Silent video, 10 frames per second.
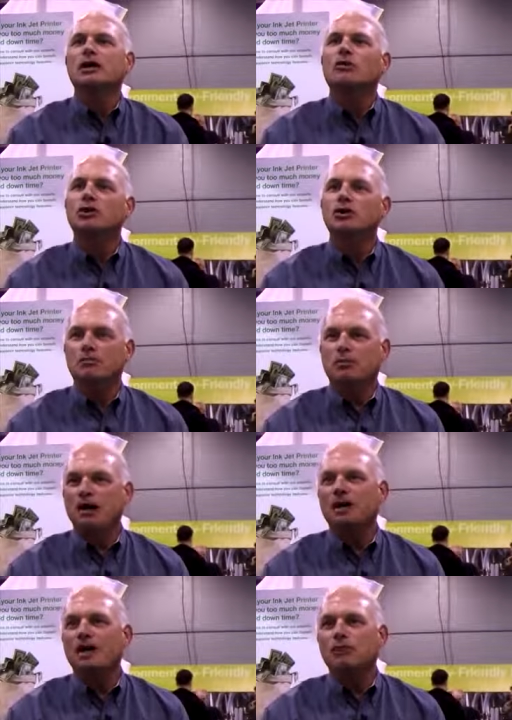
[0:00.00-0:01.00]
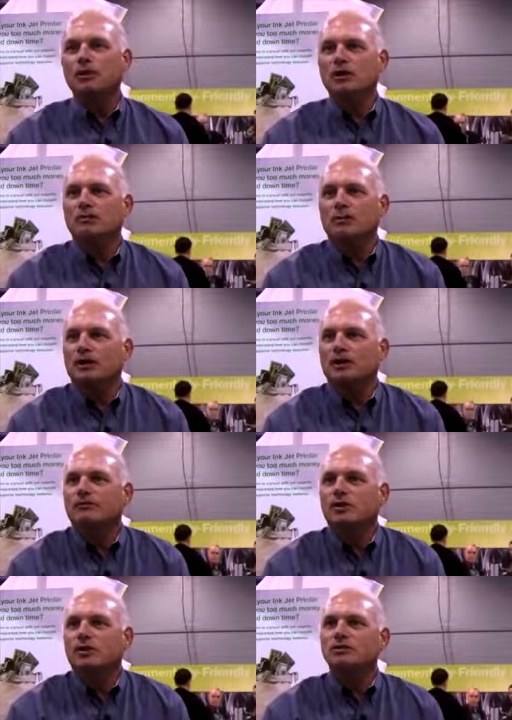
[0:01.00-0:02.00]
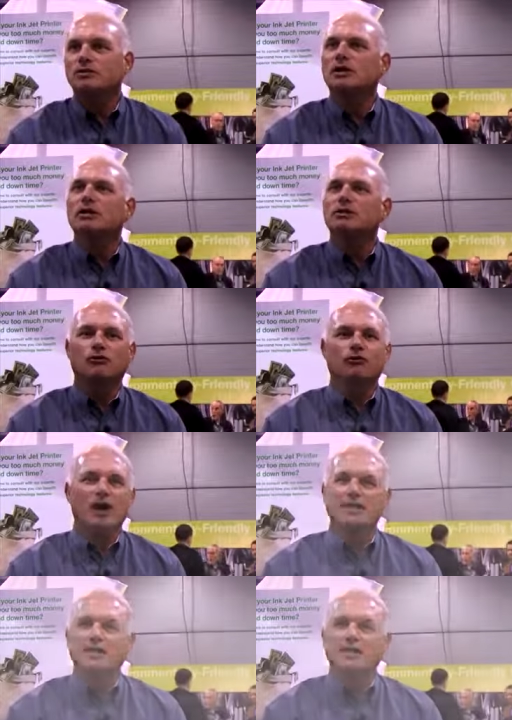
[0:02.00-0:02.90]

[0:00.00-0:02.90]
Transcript: When you compare that with competitive units, you'll find